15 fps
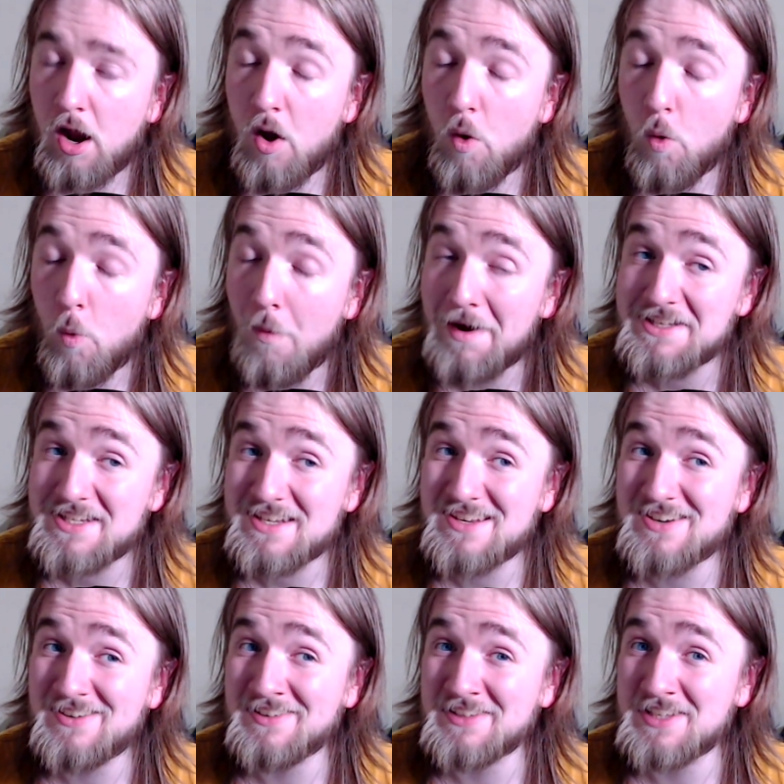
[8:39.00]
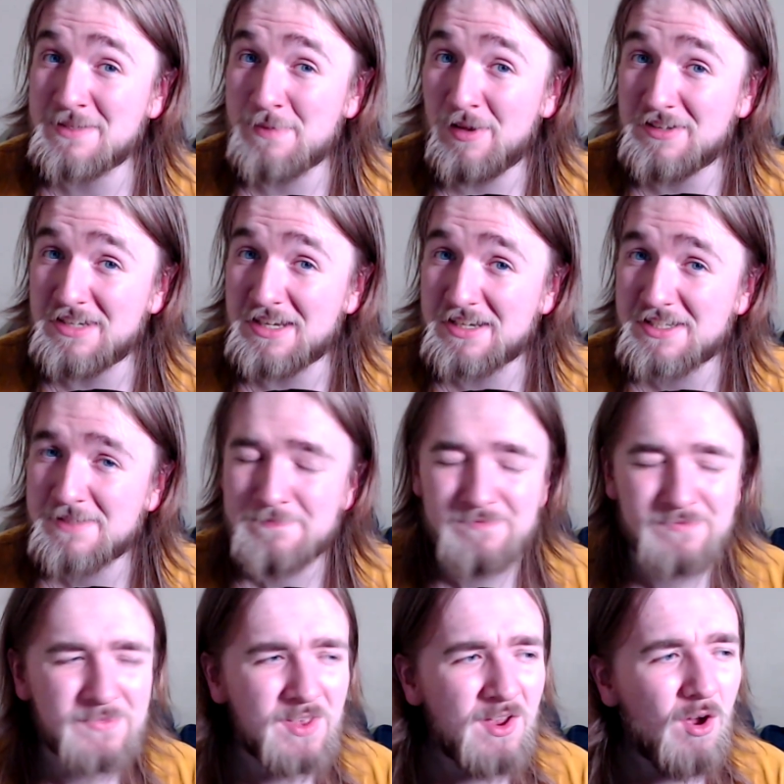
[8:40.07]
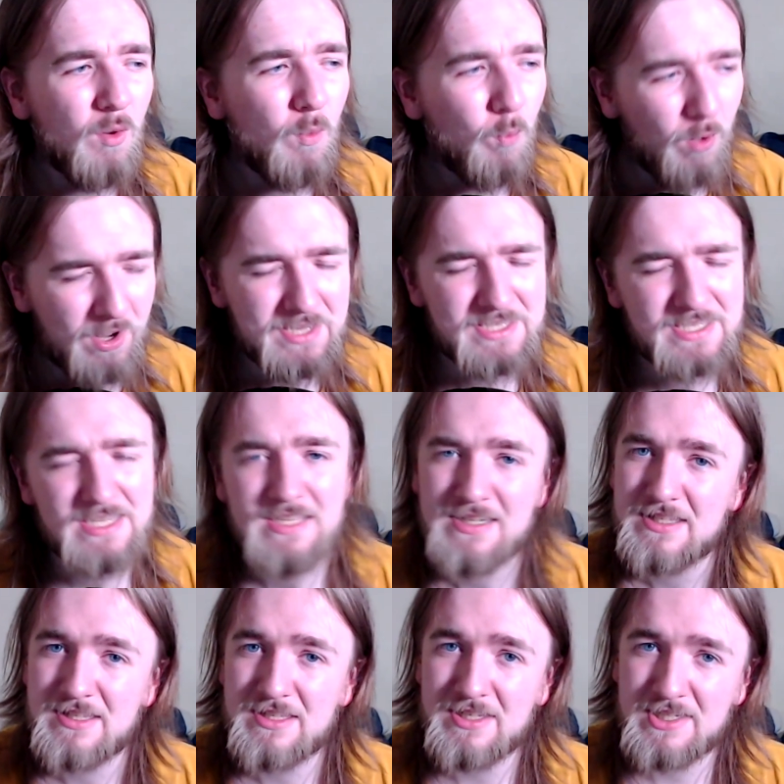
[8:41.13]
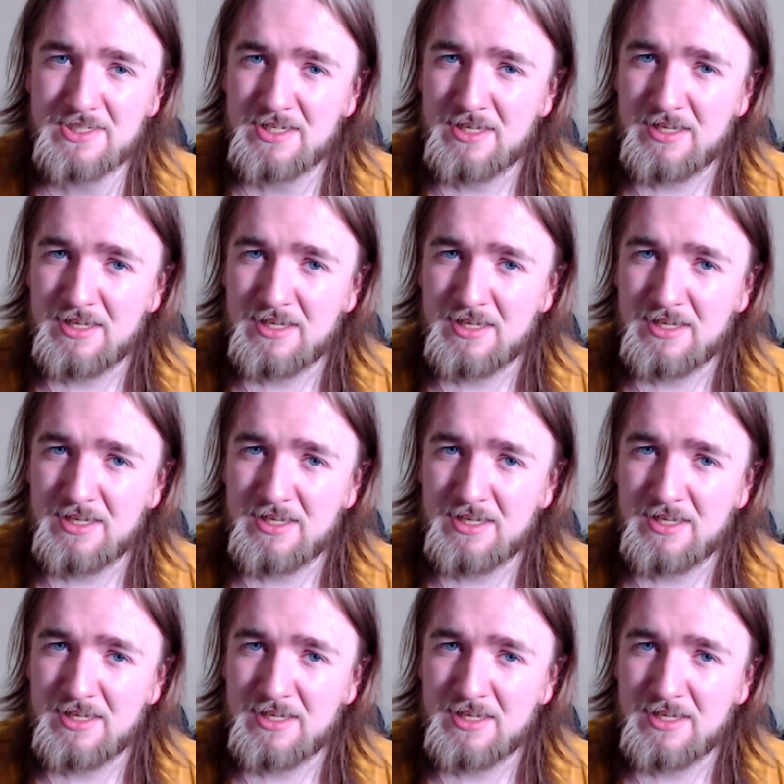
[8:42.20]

Why is it you don't like those politics? Why is it that